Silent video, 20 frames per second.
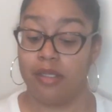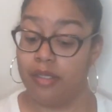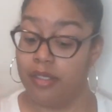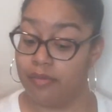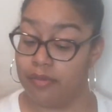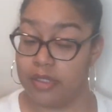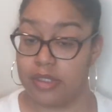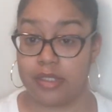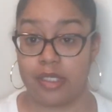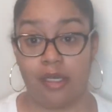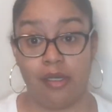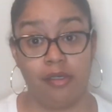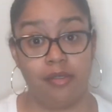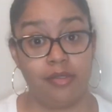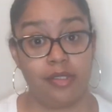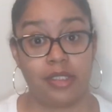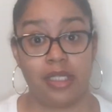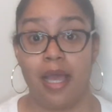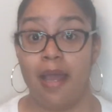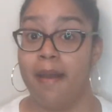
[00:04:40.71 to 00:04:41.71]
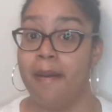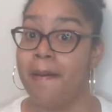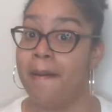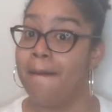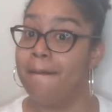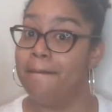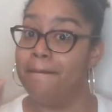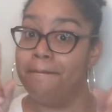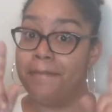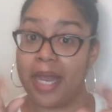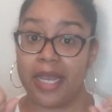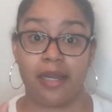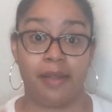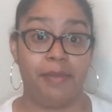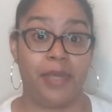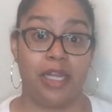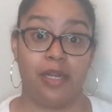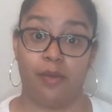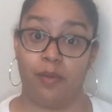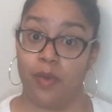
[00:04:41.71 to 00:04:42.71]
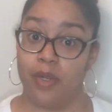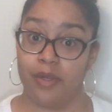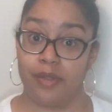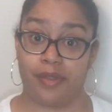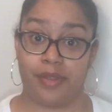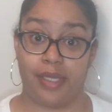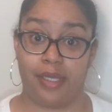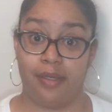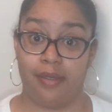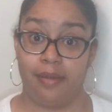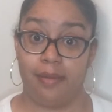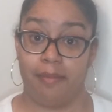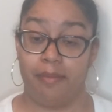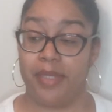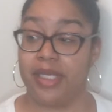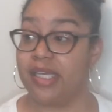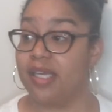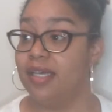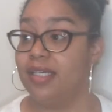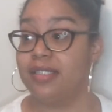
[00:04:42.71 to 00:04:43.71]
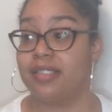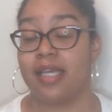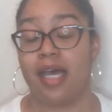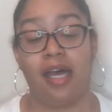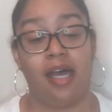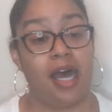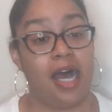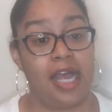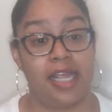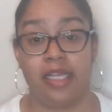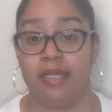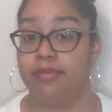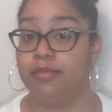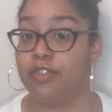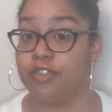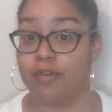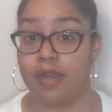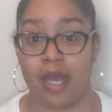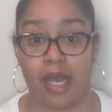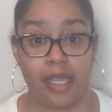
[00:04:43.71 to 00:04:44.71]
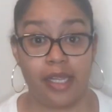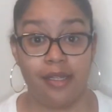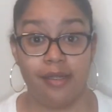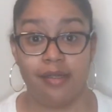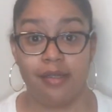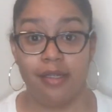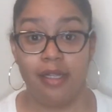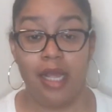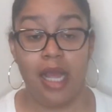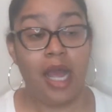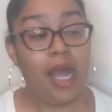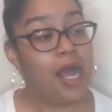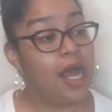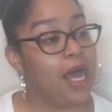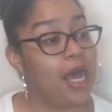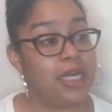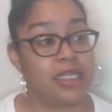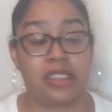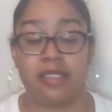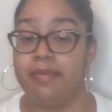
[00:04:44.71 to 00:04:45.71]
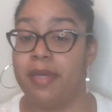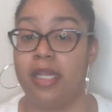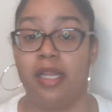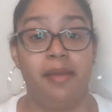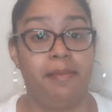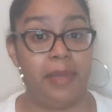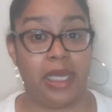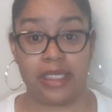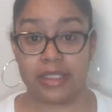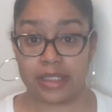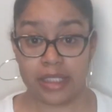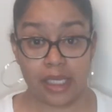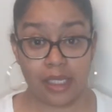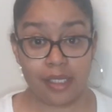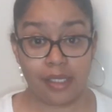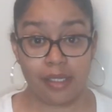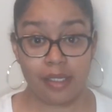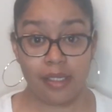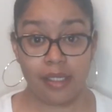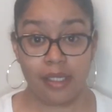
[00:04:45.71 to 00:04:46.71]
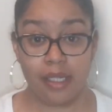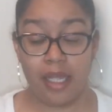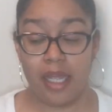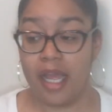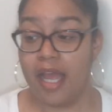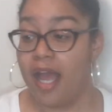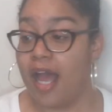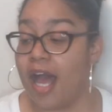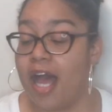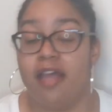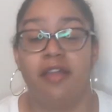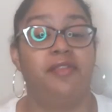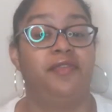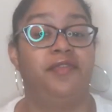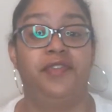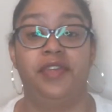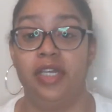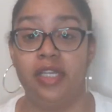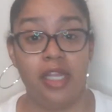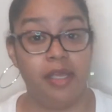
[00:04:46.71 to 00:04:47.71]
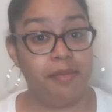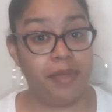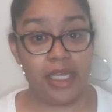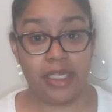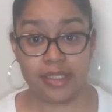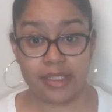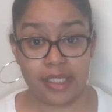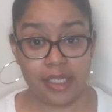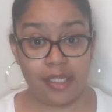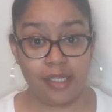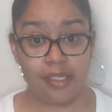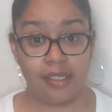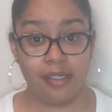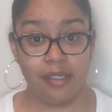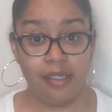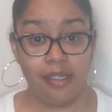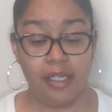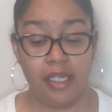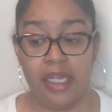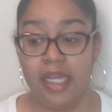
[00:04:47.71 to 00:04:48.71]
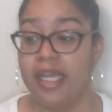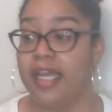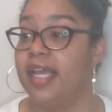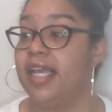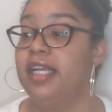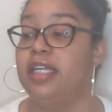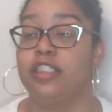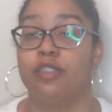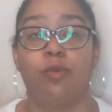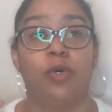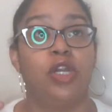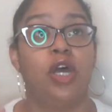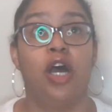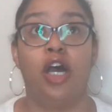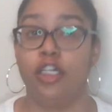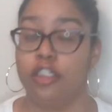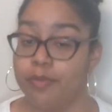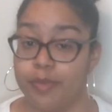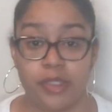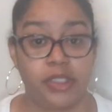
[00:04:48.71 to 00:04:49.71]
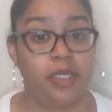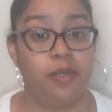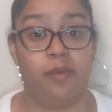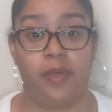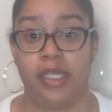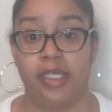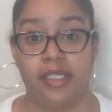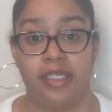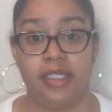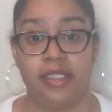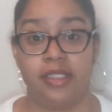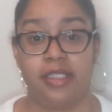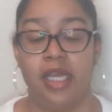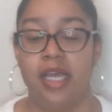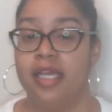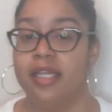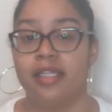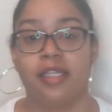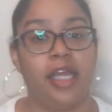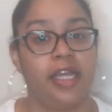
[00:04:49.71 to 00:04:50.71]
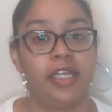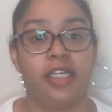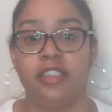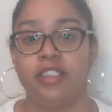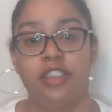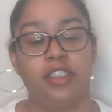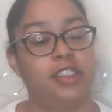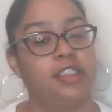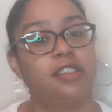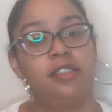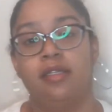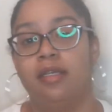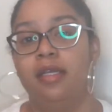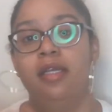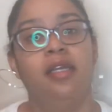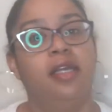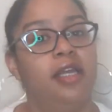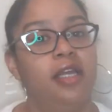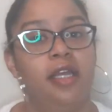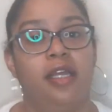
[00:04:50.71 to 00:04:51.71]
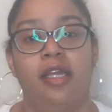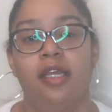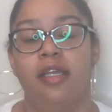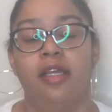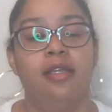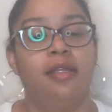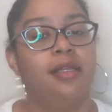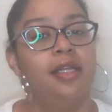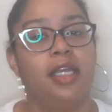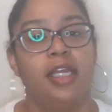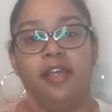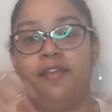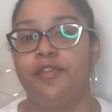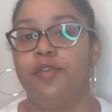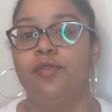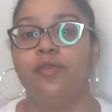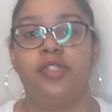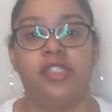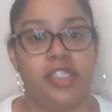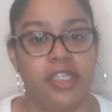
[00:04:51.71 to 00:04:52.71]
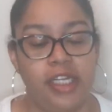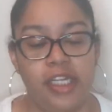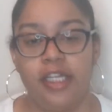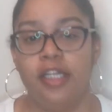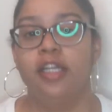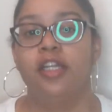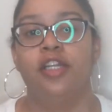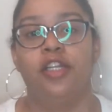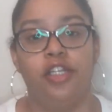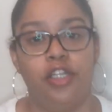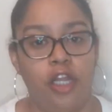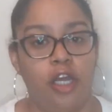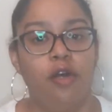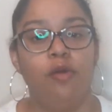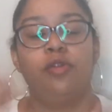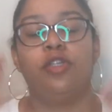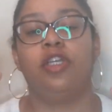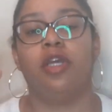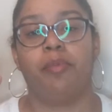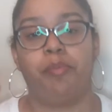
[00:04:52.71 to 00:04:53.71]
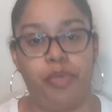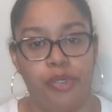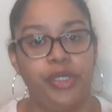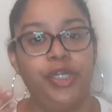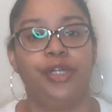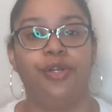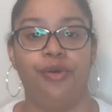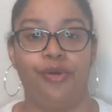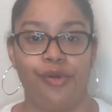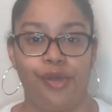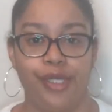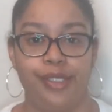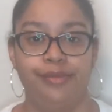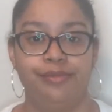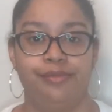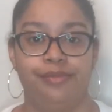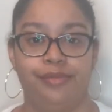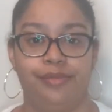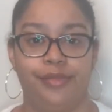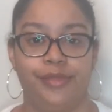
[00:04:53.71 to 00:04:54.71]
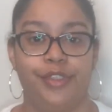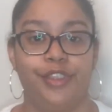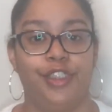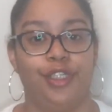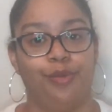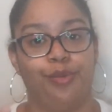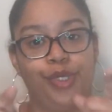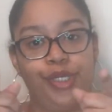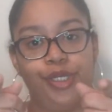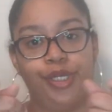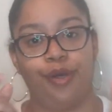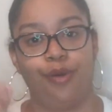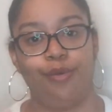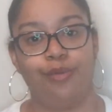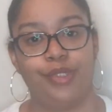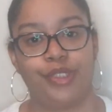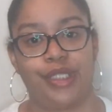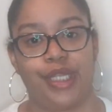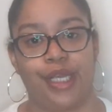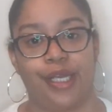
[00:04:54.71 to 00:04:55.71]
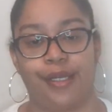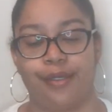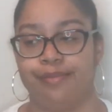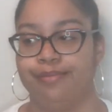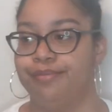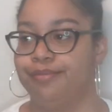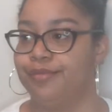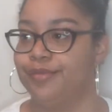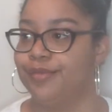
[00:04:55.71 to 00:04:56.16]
the results might have made it worth it because I am dry. I smell amazing. I feel amazing. It is 100% weightless. Like, it's just, if you didn't know you put it on, you wouldn't know it was there.